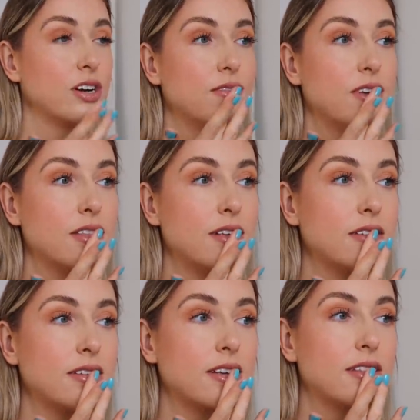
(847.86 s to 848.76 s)
should have done
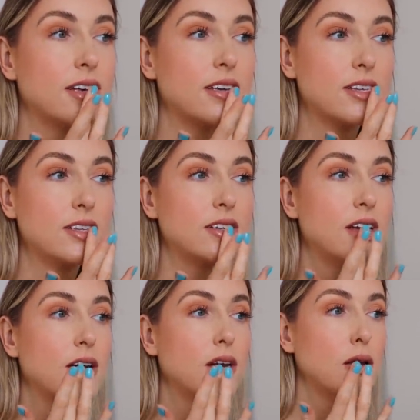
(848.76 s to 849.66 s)
this like this
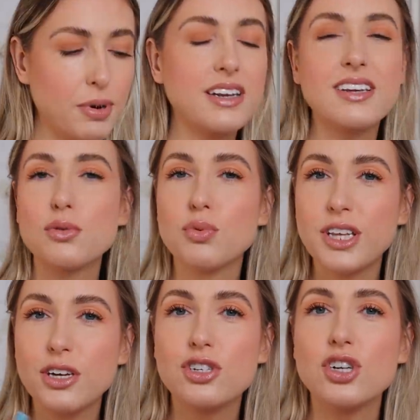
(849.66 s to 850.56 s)
instead. But it does a
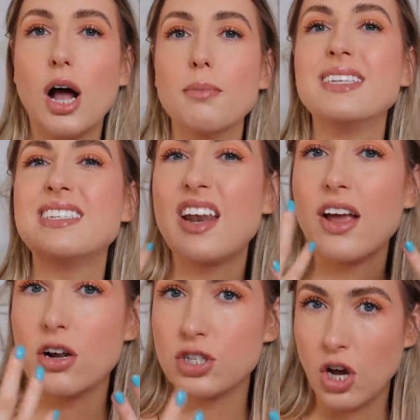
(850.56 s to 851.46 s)
really good job
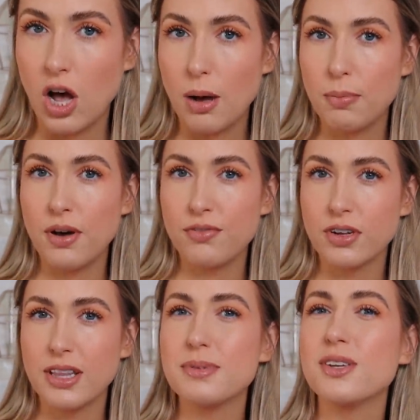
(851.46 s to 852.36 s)
sitting on top of
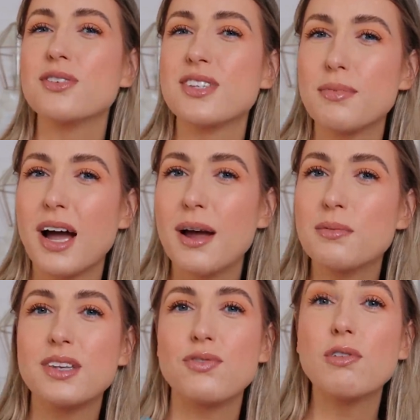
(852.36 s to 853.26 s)
your lips. You know,
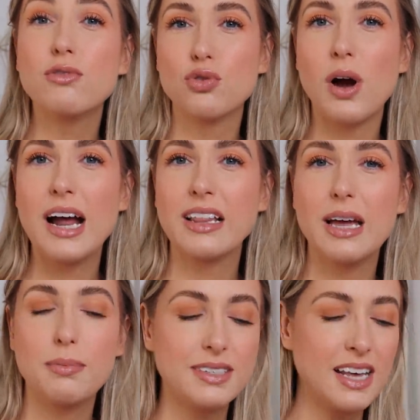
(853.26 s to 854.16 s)
sometimes if you have dry
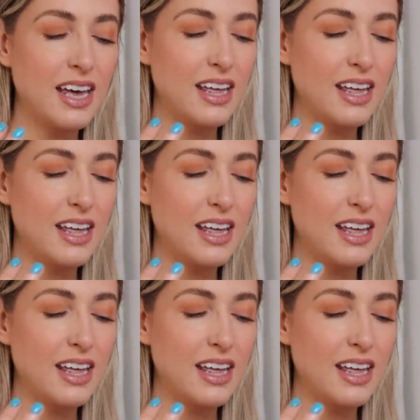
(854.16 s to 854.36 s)
lips,